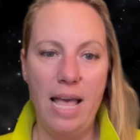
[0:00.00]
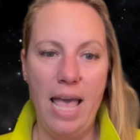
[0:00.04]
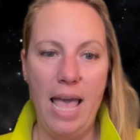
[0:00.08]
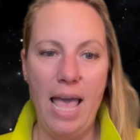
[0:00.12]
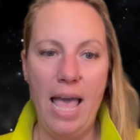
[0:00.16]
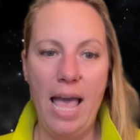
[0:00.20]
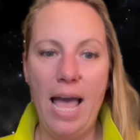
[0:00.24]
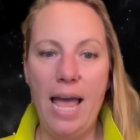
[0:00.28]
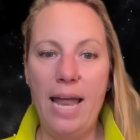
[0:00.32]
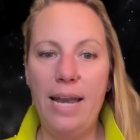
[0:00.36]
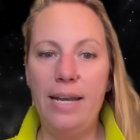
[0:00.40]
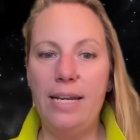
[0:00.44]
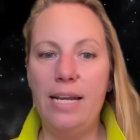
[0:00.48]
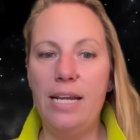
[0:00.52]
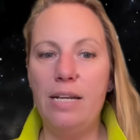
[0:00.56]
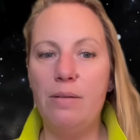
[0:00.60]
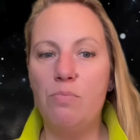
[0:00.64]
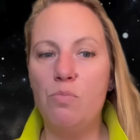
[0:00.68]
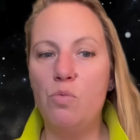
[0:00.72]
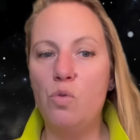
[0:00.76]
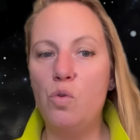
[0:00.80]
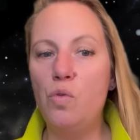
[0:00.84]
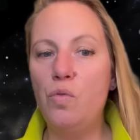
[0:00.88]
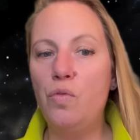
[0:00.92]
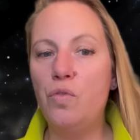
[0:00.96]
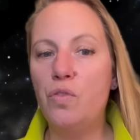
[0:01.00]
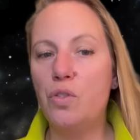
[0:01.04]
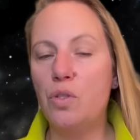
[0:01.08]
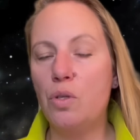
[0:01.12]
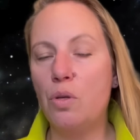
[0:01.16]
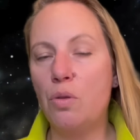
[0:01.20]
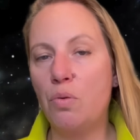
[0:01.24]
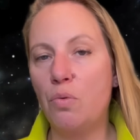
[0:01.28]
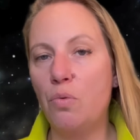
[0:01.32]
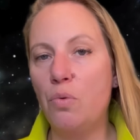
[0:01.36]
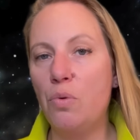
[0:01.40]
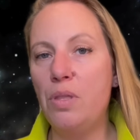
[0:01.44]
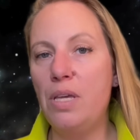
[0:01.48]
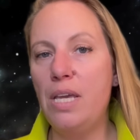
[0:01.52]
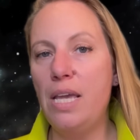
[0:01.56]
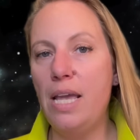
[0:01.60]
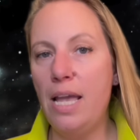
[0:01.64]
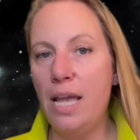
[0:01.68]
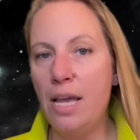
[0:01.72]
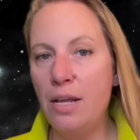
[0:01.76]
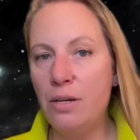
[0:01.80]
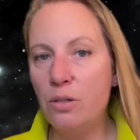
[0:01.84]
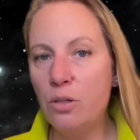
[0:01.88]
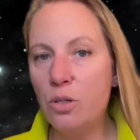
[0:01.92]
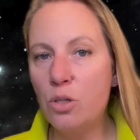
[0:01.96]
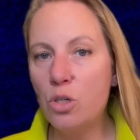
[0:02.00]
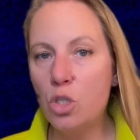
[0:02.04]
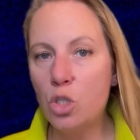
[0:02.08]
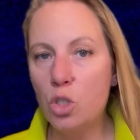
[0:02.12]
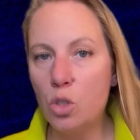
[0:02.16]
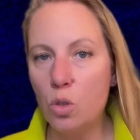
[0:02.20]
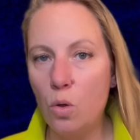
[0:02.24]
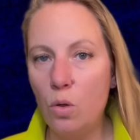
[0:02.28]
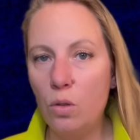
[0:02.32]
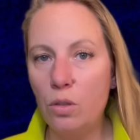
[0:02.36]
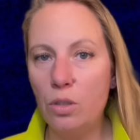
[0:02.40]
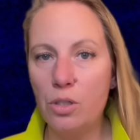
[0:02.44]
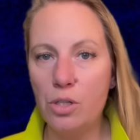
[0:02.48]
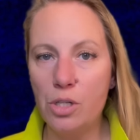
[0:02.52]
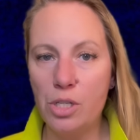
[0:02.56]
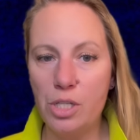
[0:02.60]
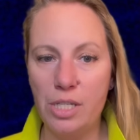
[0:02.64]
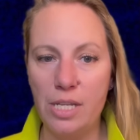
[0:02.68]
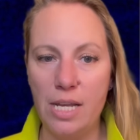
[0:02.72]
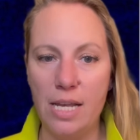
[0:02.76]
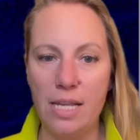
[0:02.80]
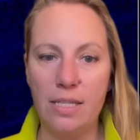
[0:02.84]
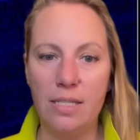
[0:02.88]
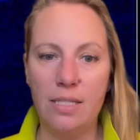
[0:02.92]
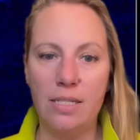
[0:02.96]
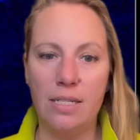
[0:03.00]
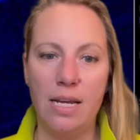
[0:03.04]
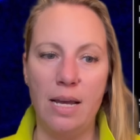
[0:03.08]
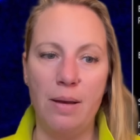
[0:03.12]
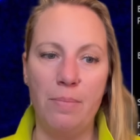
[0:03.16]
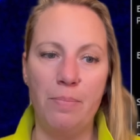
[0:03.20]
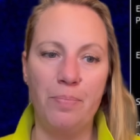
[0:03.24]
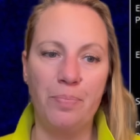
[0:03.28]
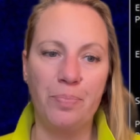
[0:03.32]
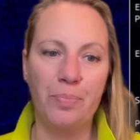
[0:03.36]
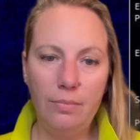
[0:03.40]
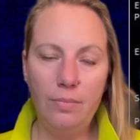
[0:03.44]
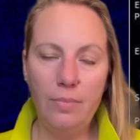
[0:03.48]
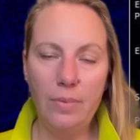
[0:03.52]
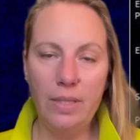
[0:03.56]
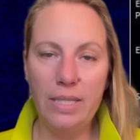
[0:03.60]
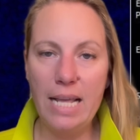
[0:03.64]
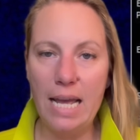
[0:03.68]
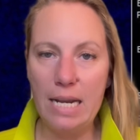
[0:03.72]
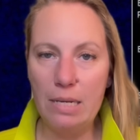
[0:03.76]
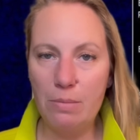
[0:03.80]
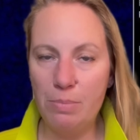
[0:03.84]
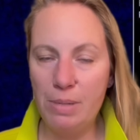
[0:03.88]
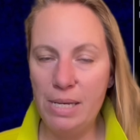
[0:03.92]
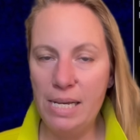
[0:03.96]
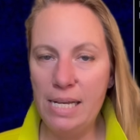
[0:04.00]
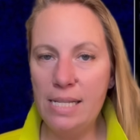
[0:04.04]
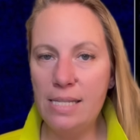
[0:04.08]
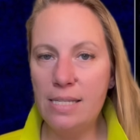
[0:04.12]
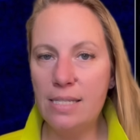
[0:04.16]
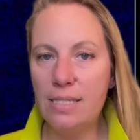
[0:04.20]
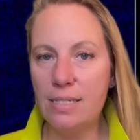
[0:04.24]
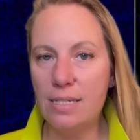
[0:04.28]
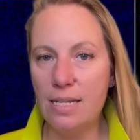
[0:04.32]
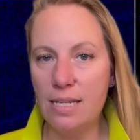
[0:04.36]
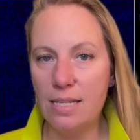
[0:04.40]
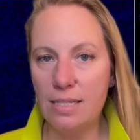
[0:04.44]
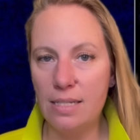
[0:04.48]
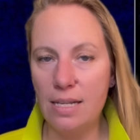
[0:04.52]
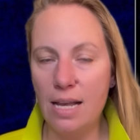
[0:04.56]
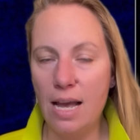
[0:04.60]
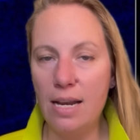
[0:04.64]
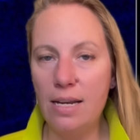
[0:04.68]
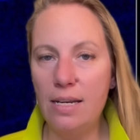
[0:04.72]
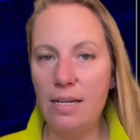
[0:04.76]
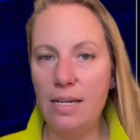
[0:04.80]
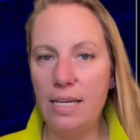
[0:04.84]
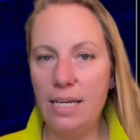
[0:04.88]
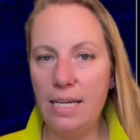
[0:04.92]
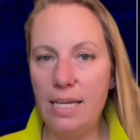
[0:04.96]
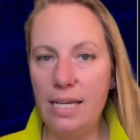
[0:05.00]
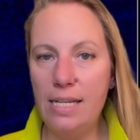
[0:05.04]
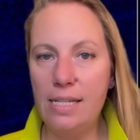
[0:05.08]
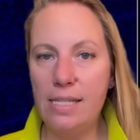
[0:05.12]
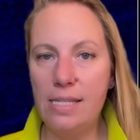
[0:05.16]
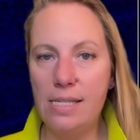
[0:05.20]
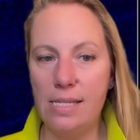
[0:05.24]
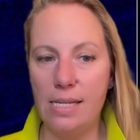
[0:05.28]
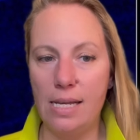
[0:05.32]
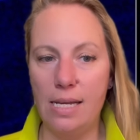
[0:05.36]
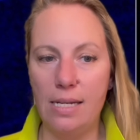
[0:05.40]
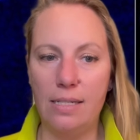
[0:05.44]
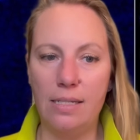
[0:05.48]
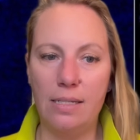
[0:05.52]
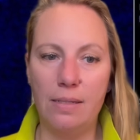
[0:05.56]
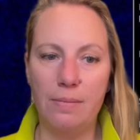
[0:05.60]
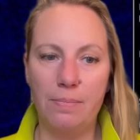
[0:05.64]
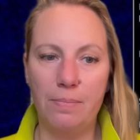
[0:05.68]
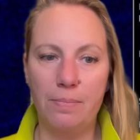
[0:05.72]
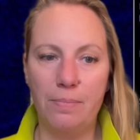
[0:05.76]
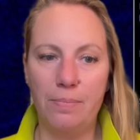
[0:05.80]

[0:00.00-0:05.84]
And it moves through the inner solar system. That means the sun heats it.